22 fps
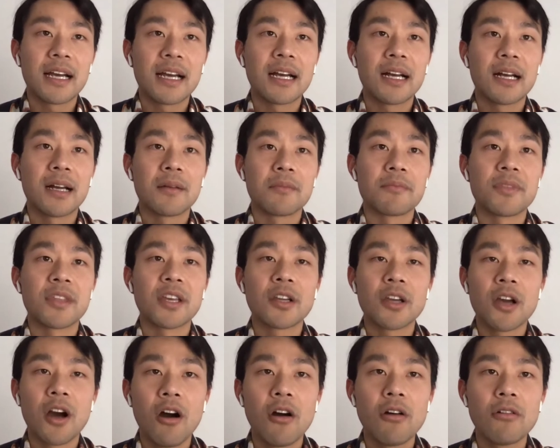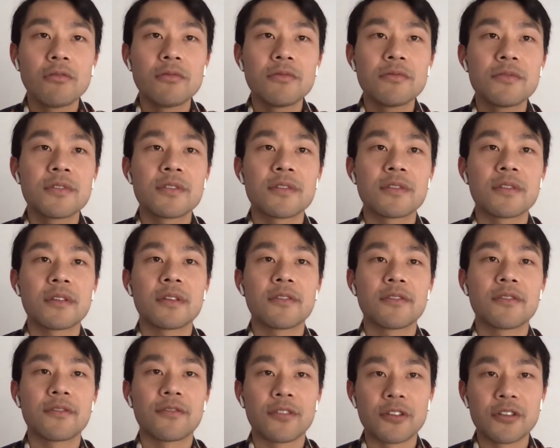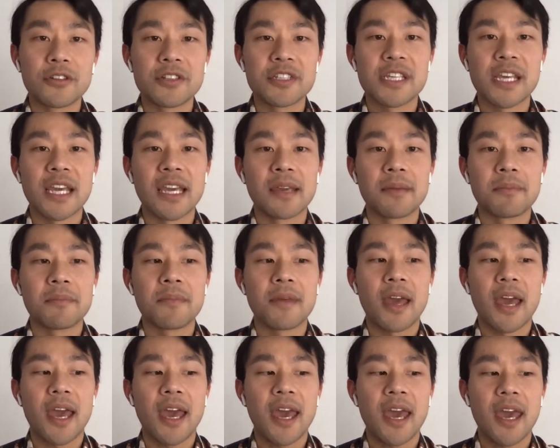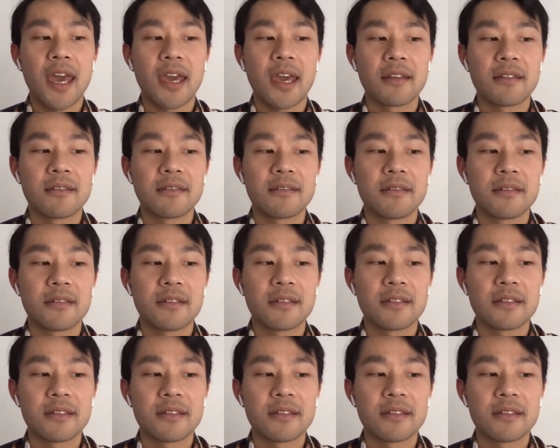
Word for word: the Coles fruit team had